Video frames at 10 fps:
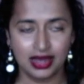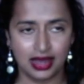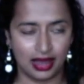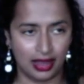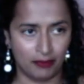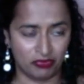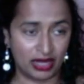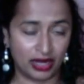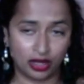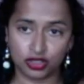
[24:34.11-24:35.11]
um, and I
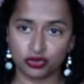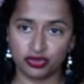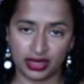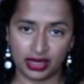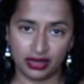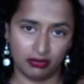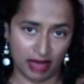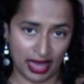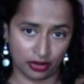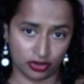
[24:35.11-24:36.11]
also think it
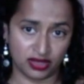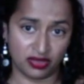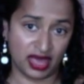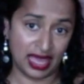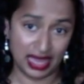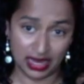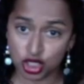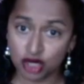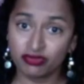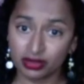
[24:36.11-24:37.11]
matters the age
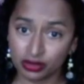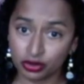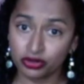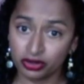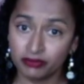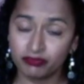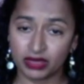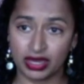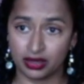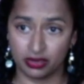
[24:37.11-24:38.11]
of the learner,
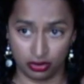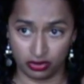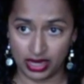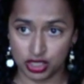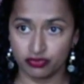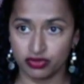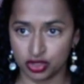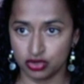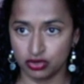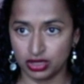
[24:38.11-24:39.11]
like the age of the
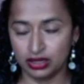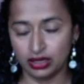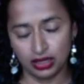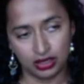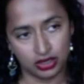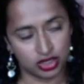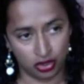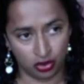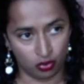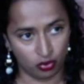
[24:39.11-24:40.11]
student.
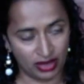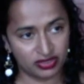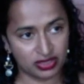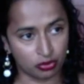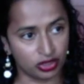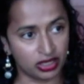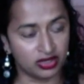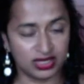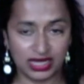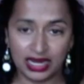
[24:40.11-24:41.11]
So we have some pretty good
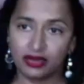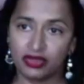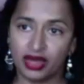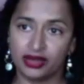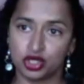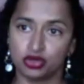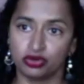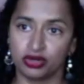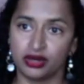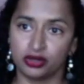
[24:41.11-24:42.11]
data that children
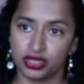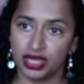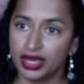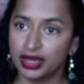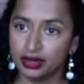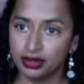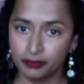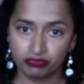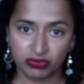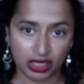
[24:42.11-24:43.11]
under 10
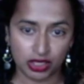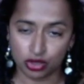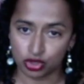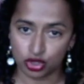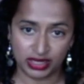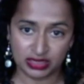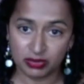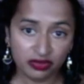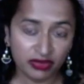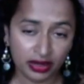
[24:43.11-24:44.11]
don't transmit the
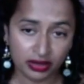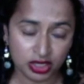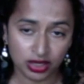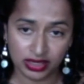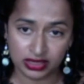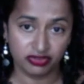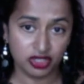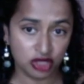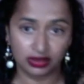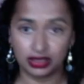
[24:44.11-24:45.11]
virus as
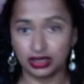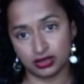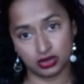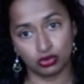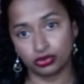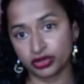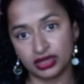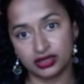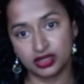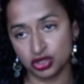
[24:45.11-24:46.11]
efficiently as older
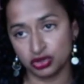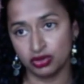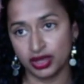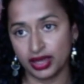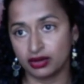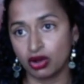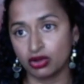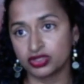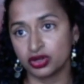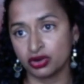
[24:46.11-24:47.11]
kids do. And
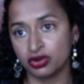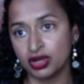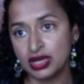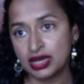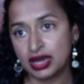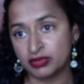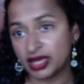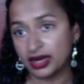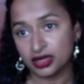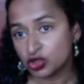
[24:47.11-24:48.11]
also um, and
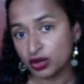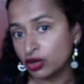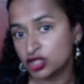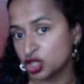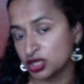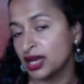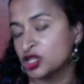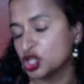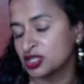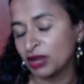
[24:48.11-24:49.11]
I, so I know it's just not
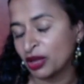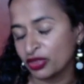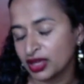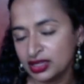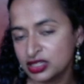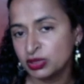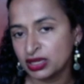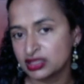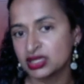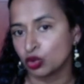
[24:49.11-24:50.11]
just about the kids being
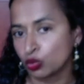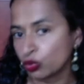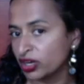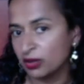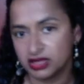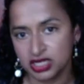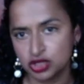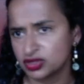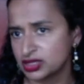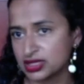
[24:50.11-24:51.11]
sick. We're worried about teachers
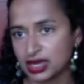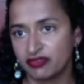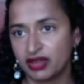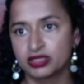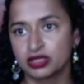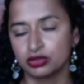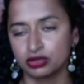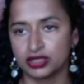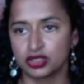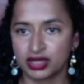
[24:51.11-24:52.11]
and staff, absolutely.
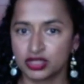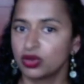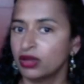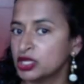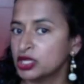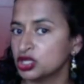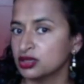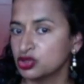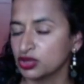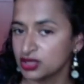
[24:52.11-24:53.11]
So that's why I mentioned
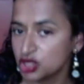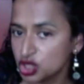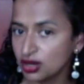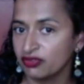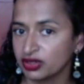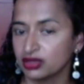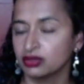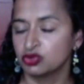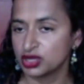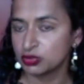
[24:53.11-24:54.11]
transition
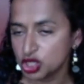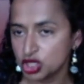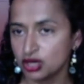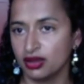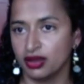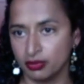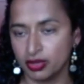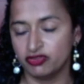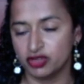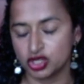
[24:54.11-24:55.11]
transmission um,
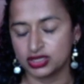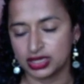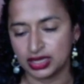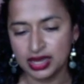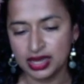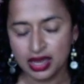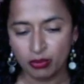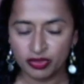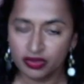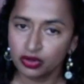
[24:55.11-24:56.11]
efficiency. But
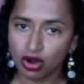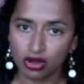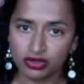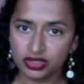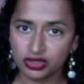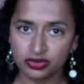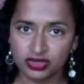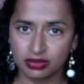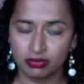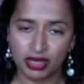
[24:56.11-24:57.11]
then there are also
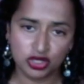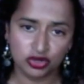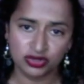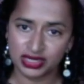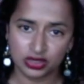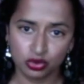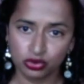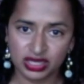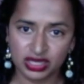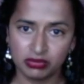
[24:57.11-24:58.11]
some measures that schools
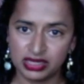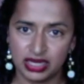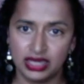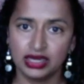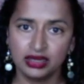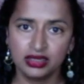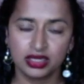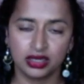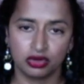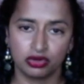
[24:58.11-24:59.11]
can be taking to
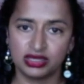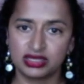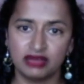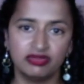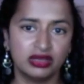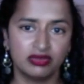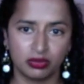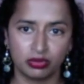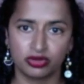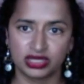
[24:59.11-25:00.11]
increase safety of in-person